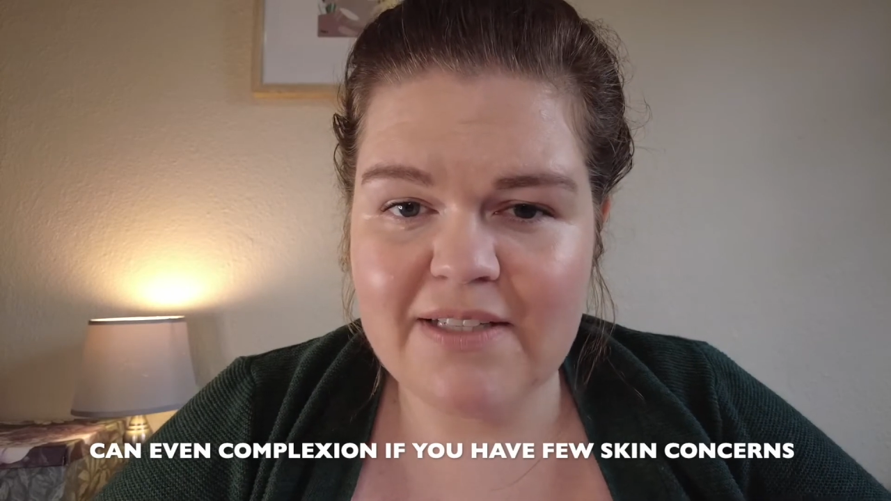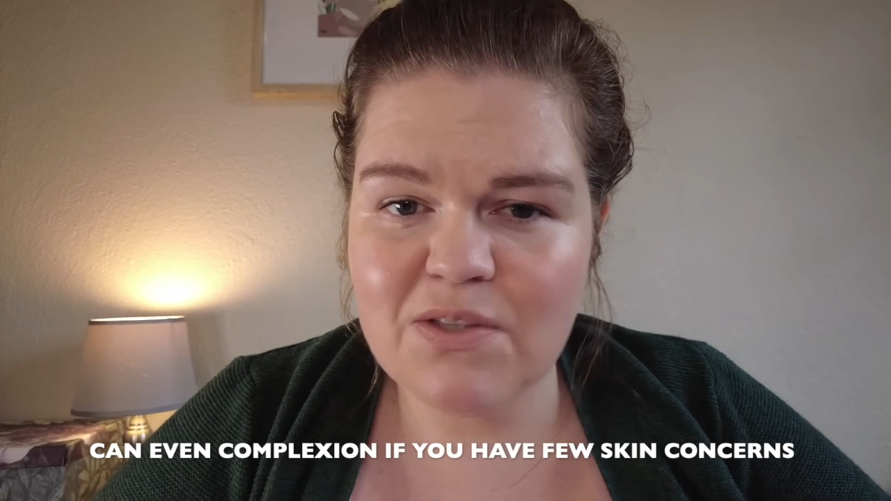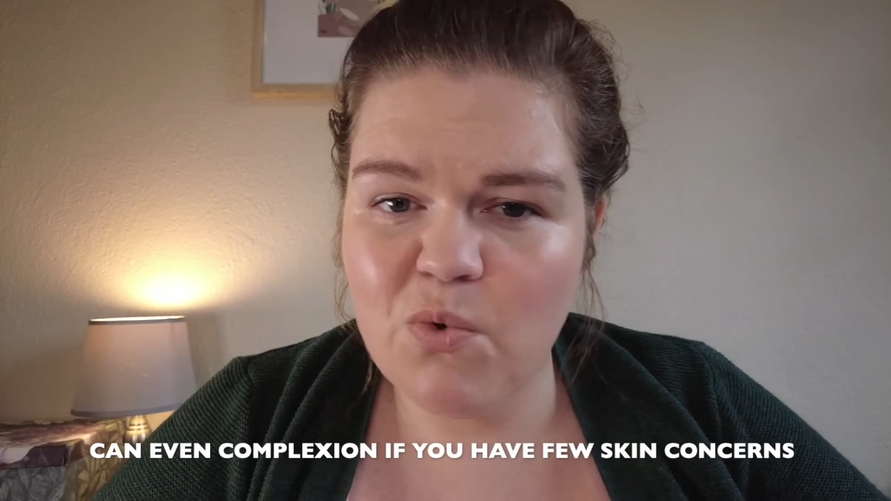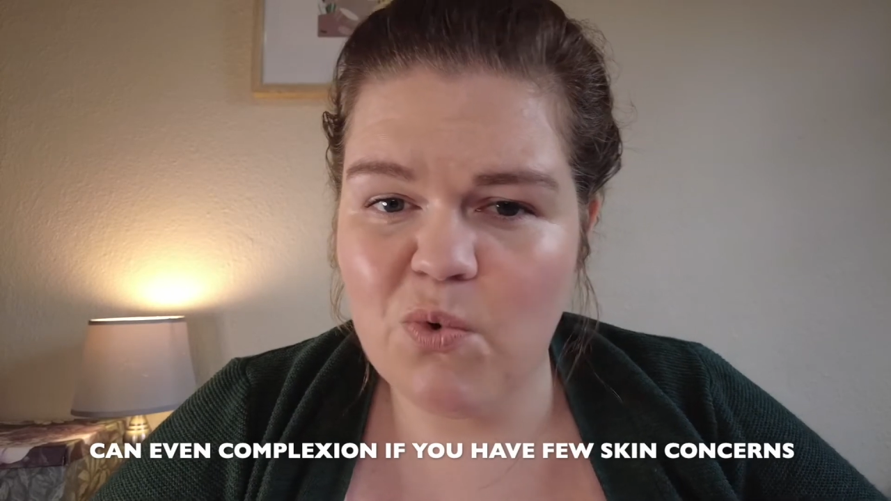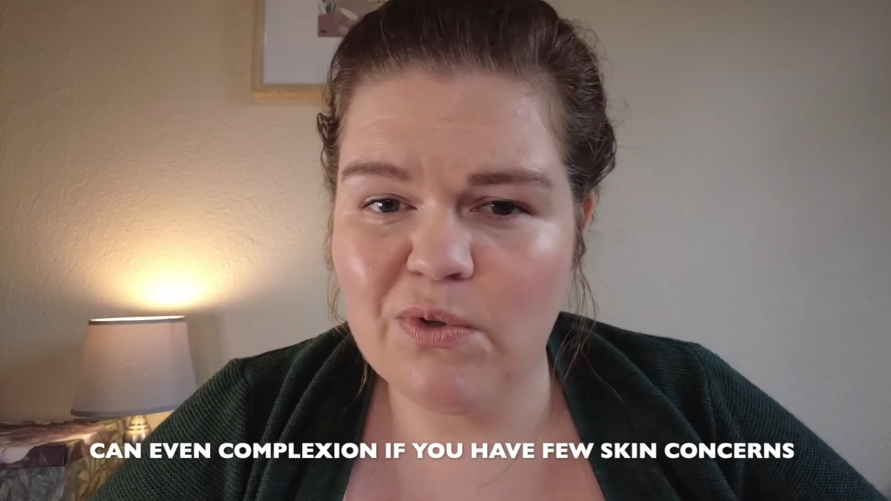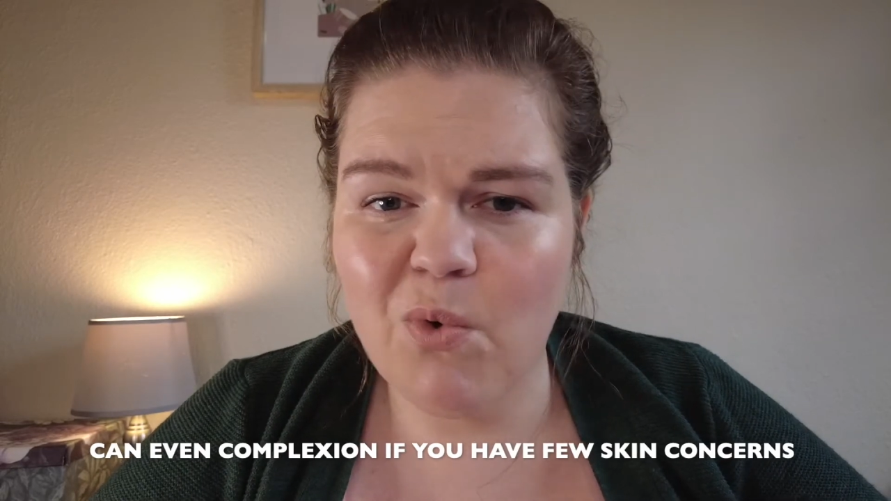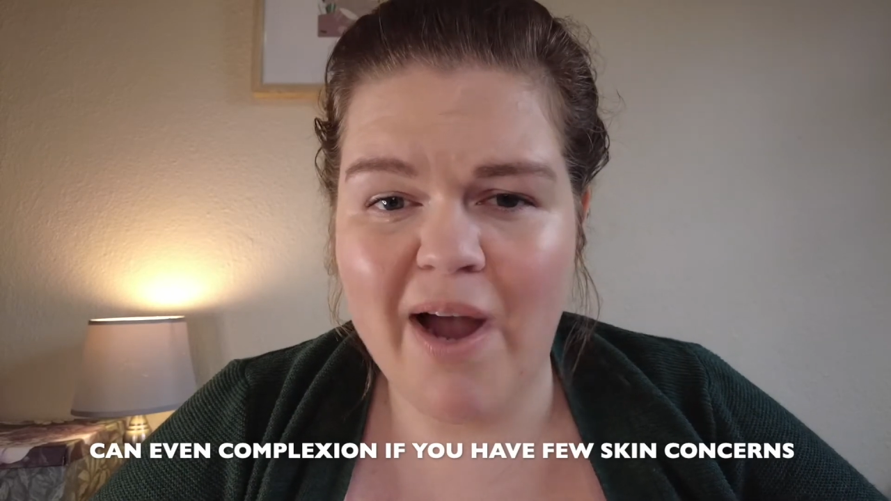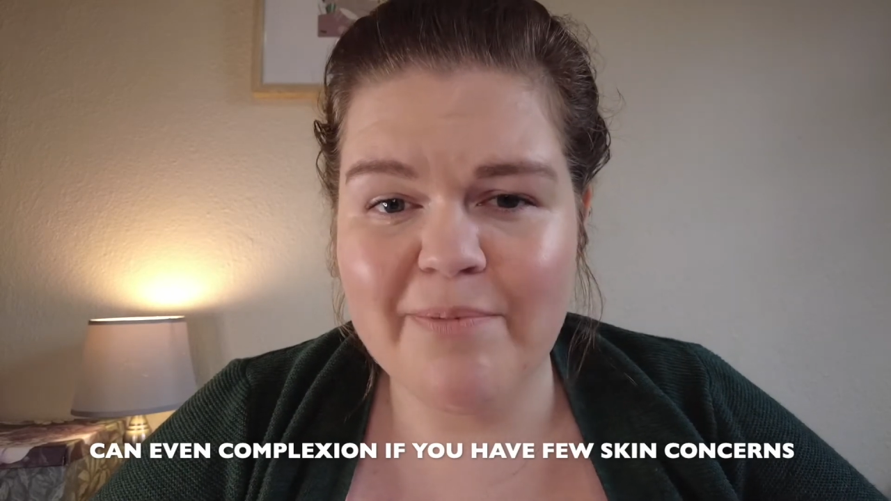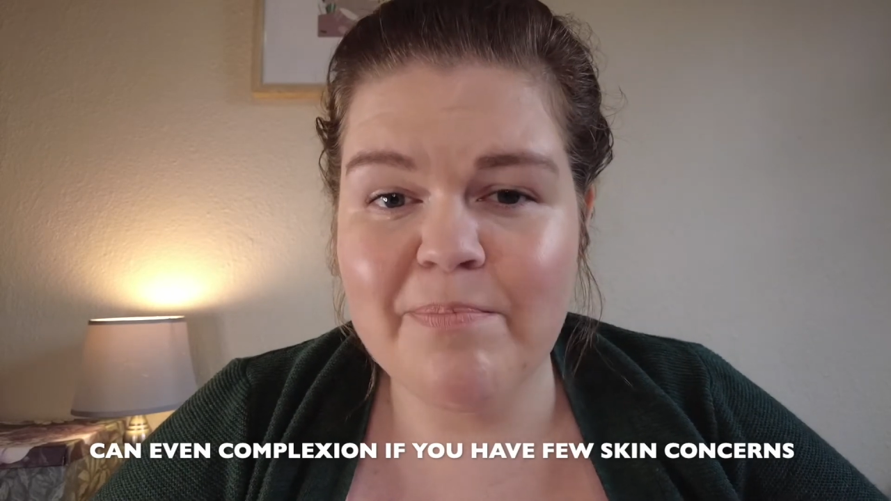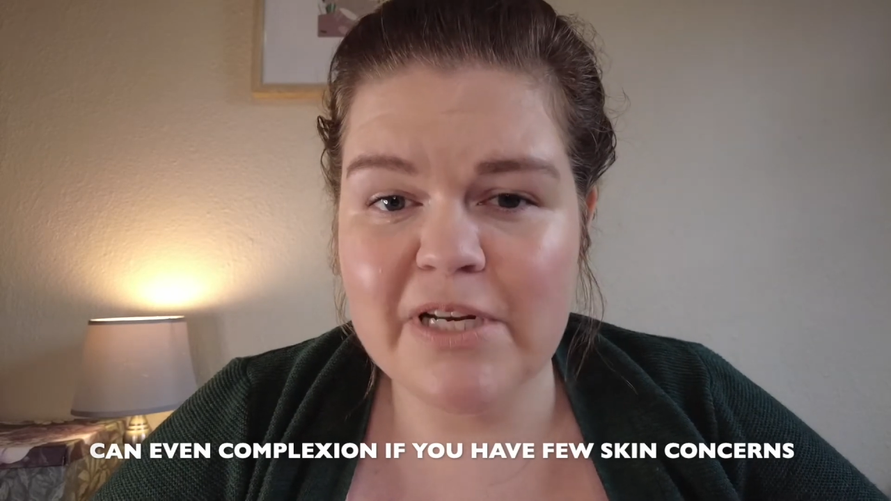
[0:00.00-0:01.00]
it's all
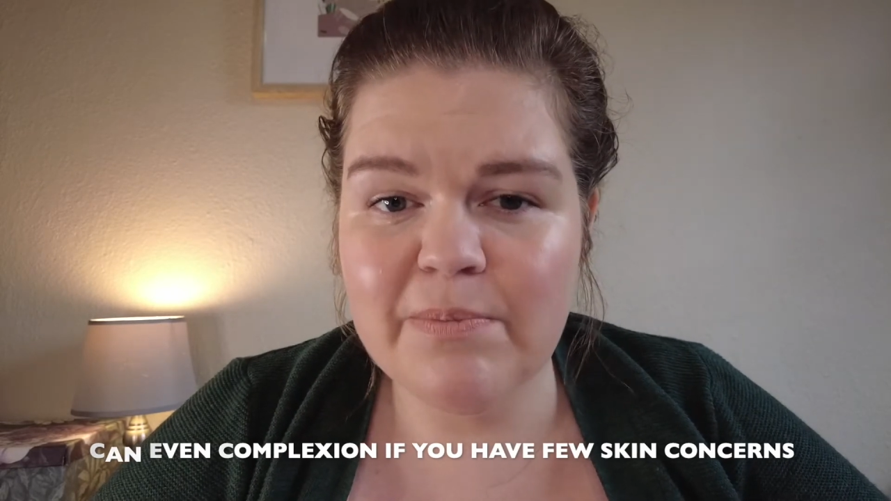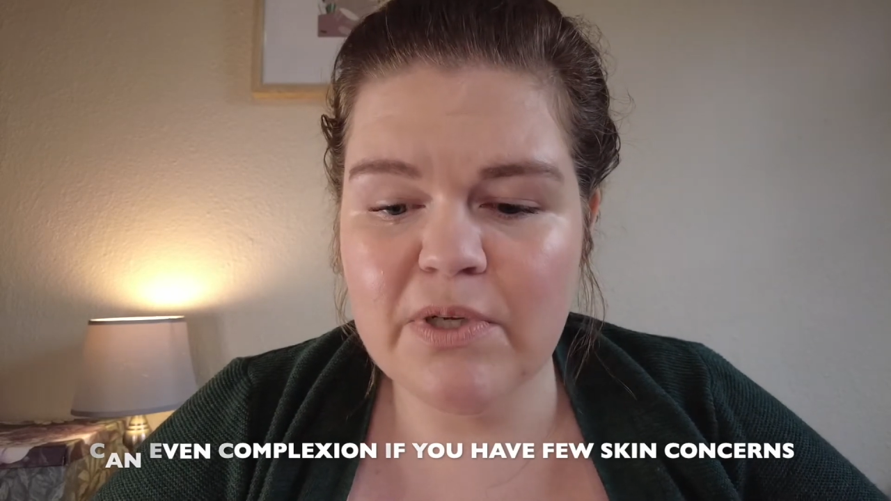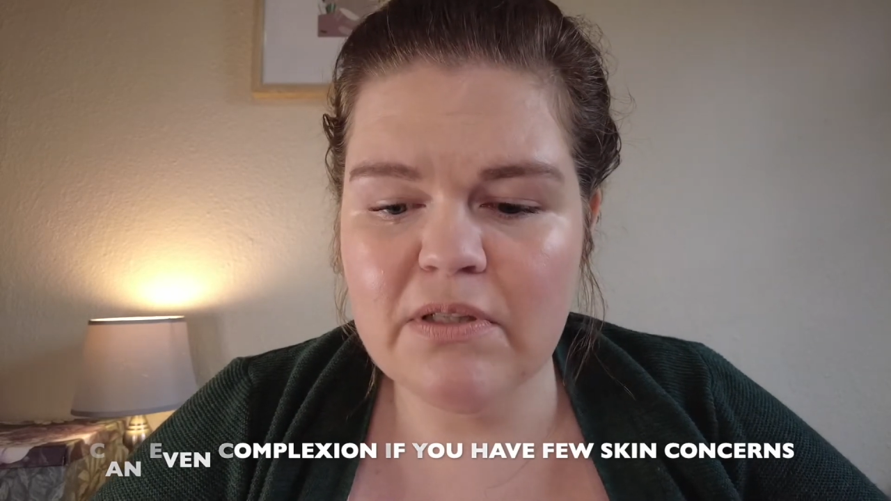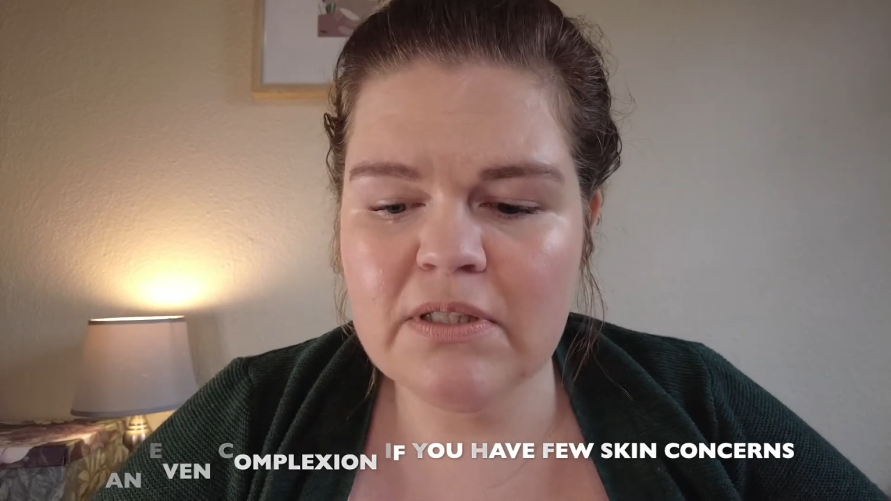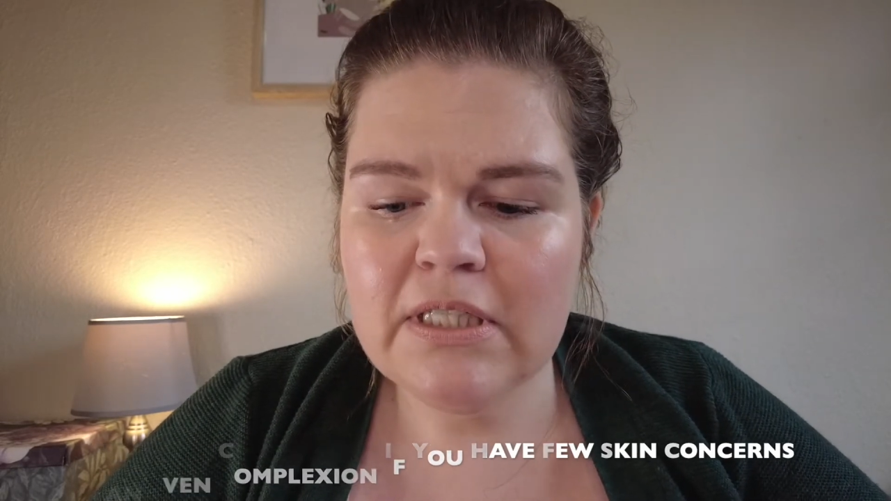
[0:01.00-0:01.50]
quite minimal,